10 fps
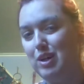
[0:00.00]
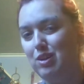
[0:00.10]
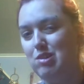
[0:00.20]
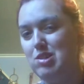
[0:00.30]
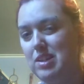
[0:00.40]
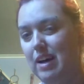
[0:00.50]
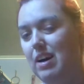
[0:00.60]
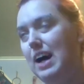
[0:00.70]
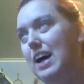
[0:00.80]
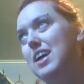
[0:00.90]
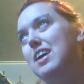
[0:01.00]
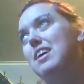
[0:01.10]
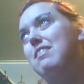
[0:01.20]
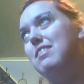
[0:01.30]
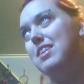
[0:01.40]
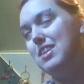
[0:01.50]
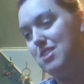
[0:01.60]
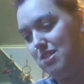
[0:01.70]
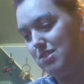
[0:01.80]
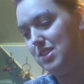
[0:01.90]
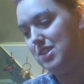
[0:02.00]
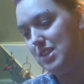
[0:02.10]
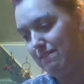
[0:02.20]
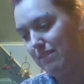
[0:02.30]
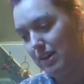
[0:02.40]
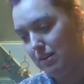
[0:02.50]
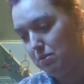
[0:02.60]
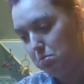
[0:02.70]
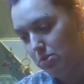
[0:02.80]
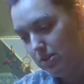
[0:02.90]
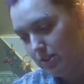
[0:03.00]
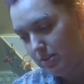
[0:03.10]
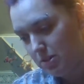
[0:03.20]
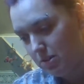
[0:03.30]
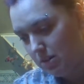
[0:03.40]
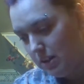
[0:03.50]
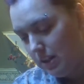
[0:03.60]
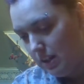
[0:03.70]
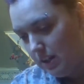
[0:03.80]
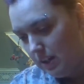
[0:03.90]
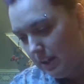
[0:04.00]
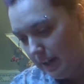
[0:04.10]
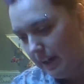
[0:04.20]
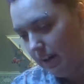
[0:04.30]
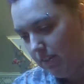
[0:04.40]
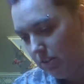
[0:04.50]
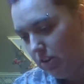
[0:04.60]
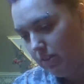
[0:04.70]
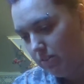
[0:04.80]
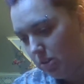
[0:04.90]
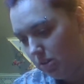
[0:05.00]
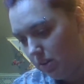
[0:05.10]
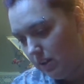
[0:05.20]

Lewistown, I am going to see my boyfriend too. Hang out with him too.